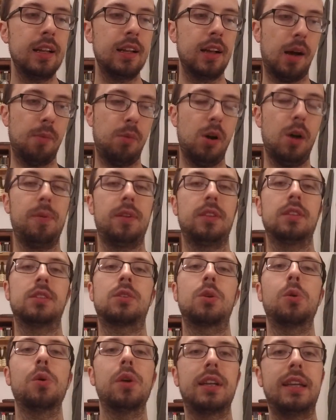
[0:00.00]
I'm hoping the
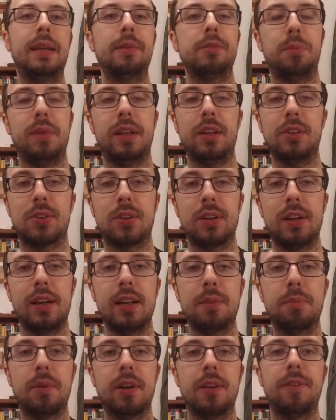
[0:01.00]
story keeps me
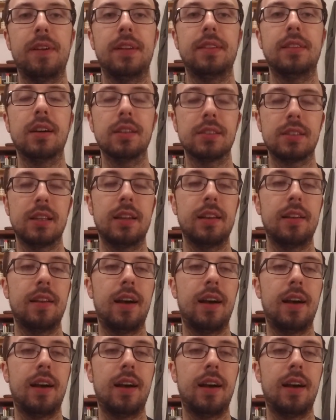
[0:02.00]
intrigued, but if it doesn't,